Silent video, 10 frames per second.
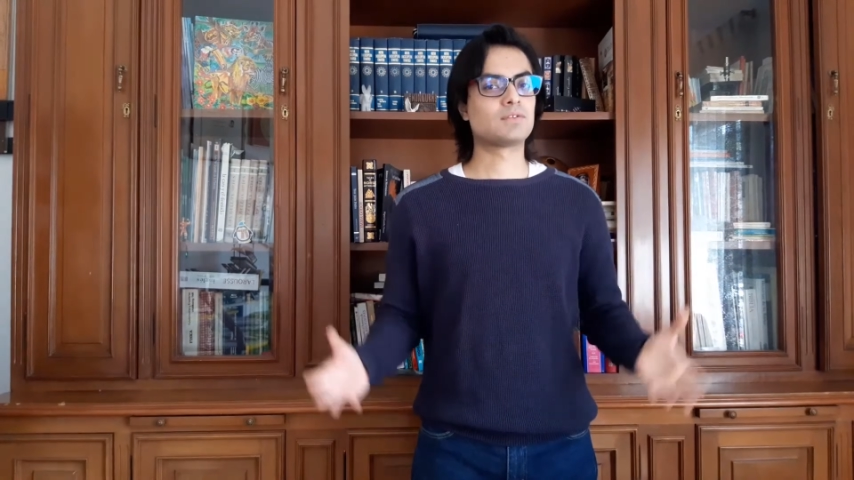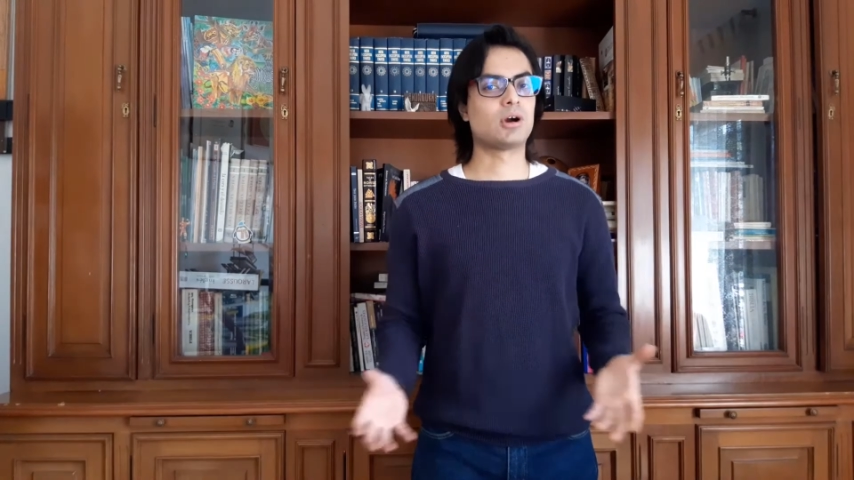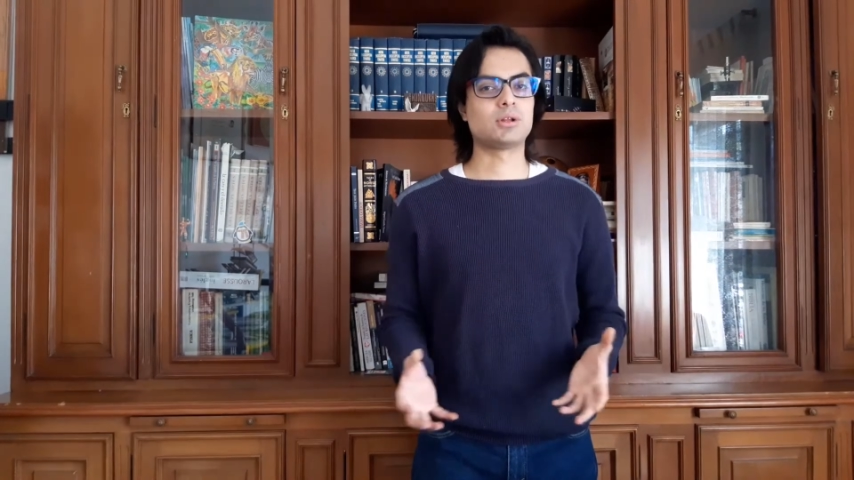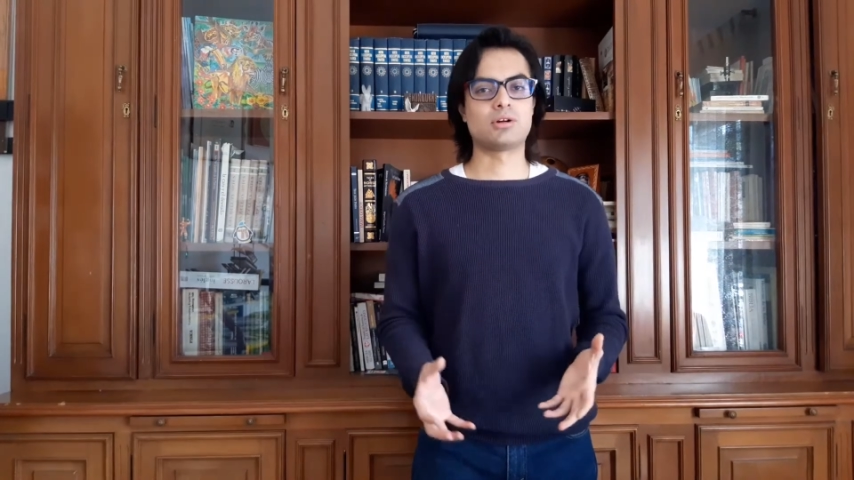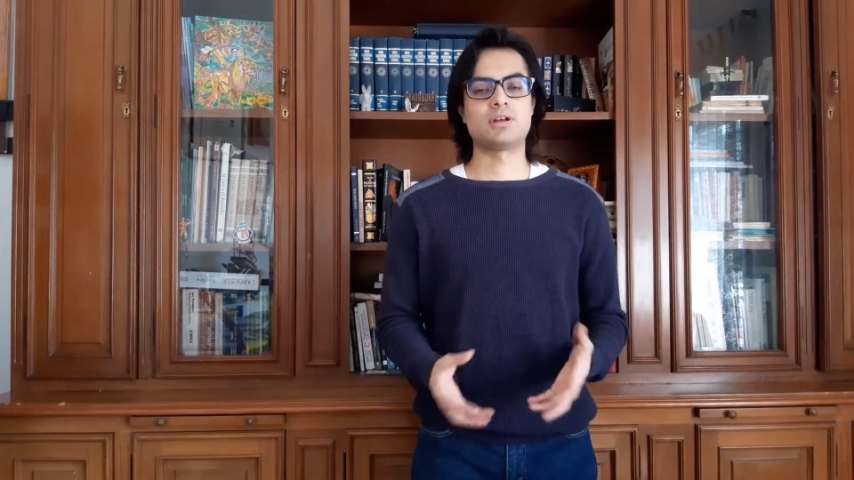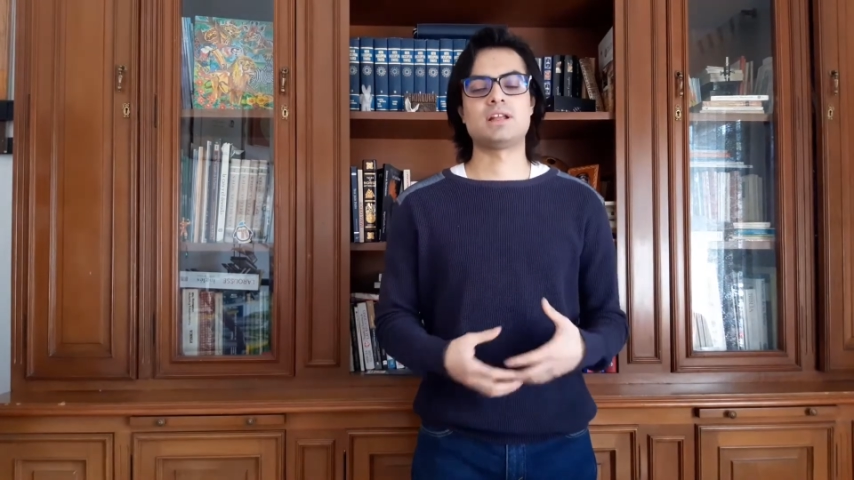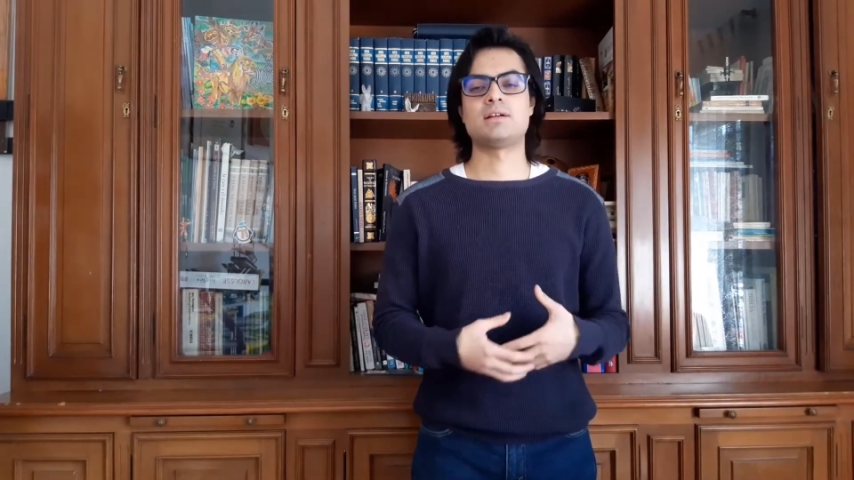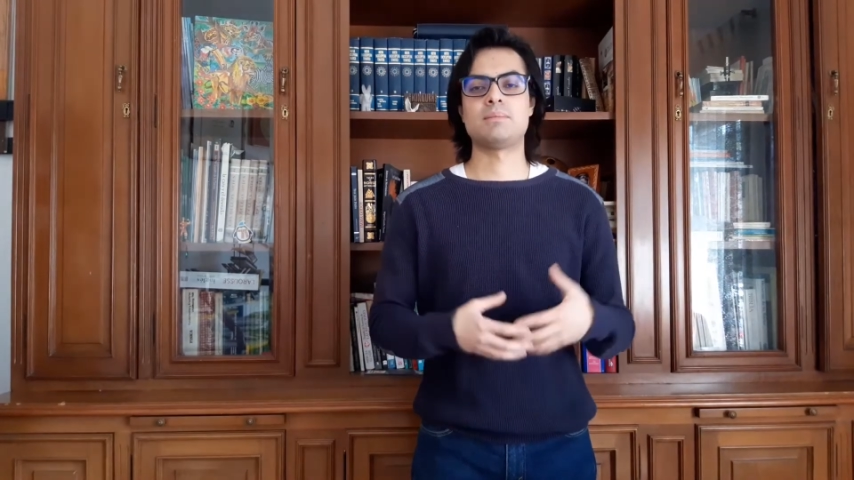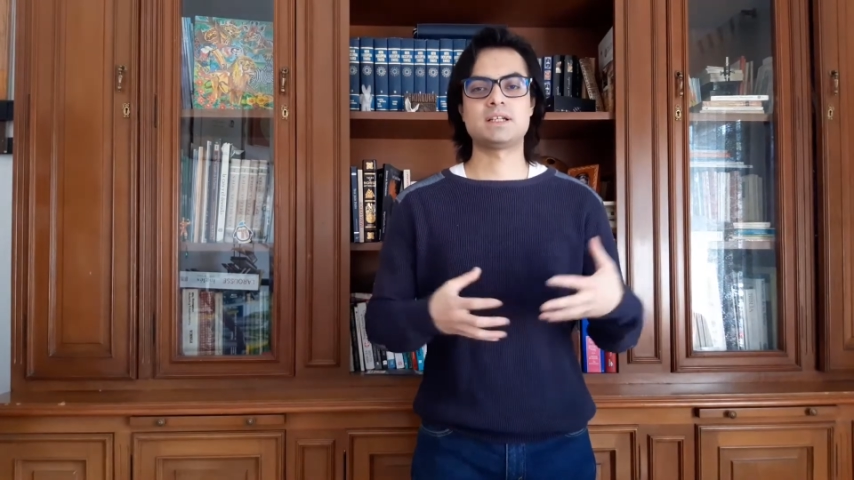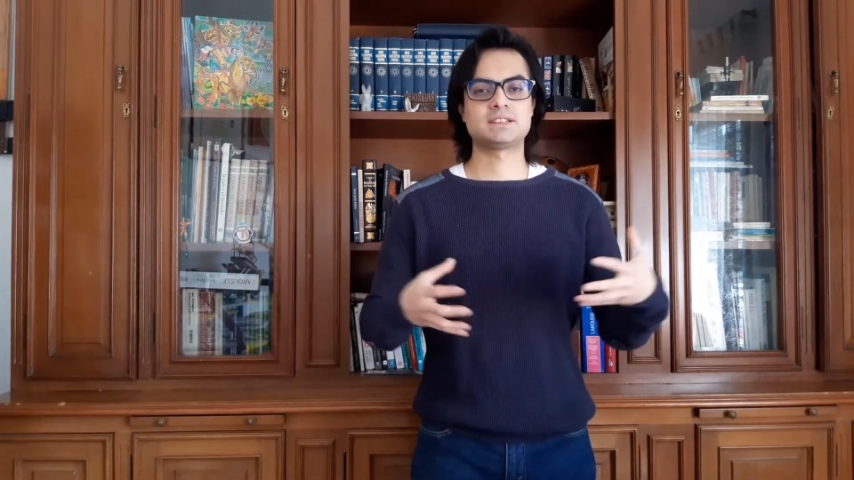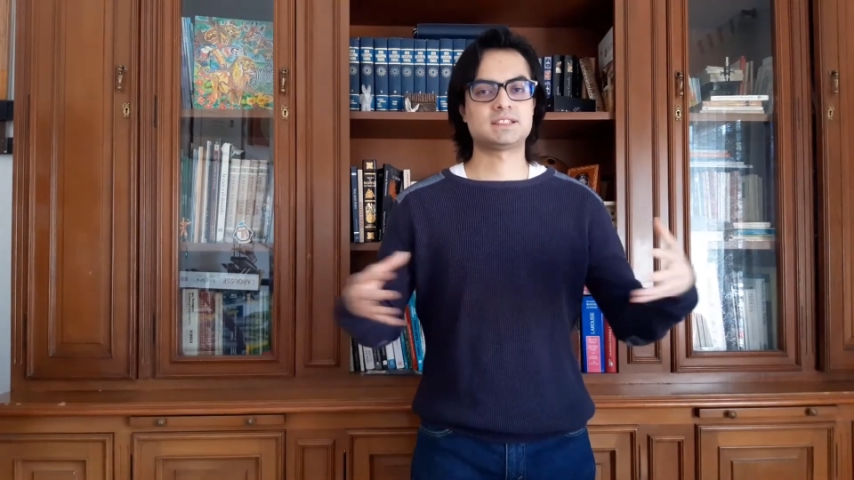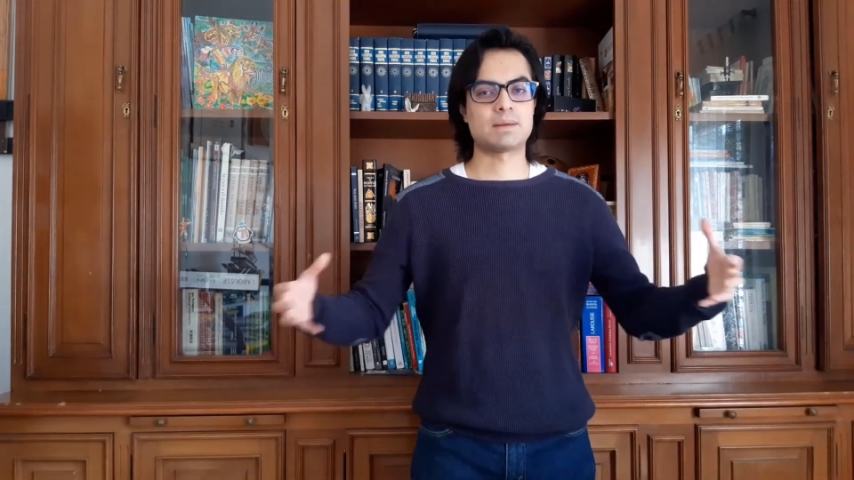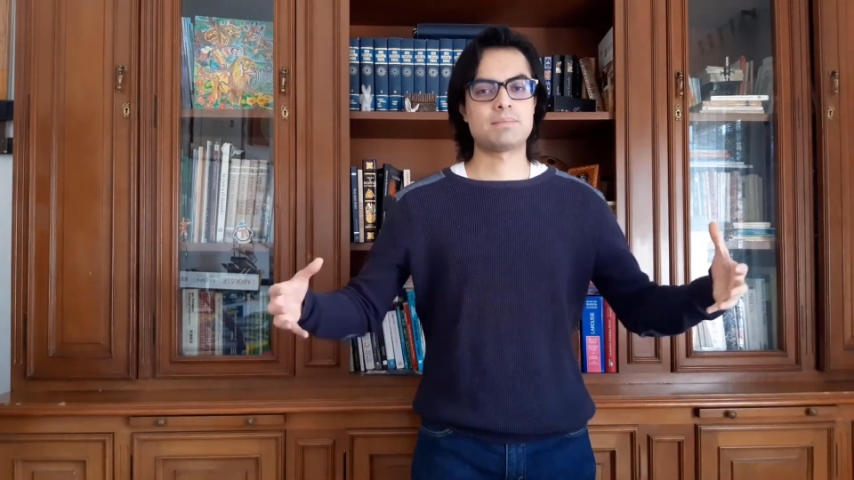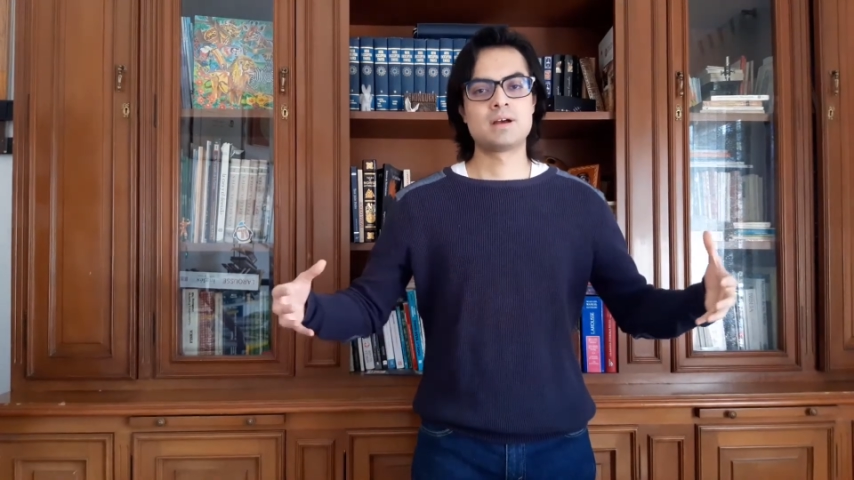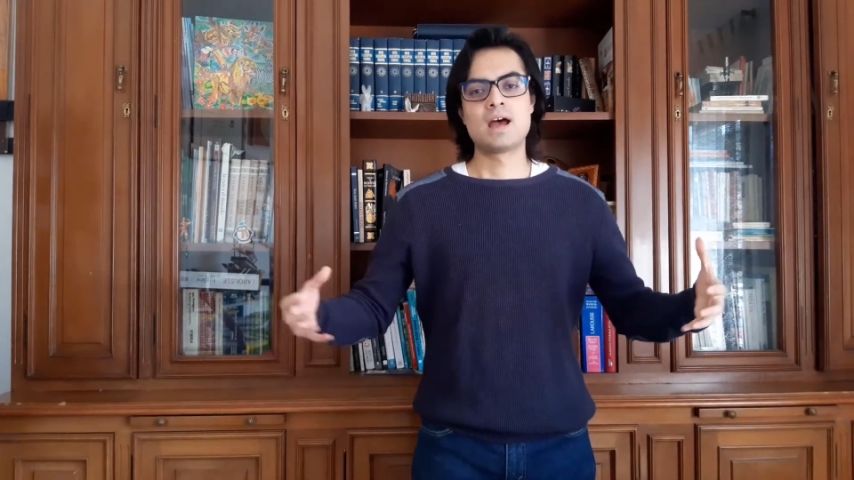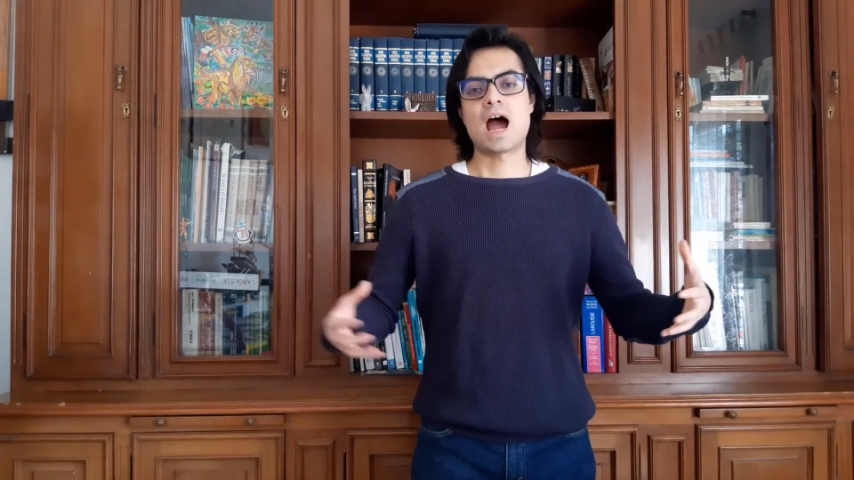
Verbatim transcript: territory, in a big steppe.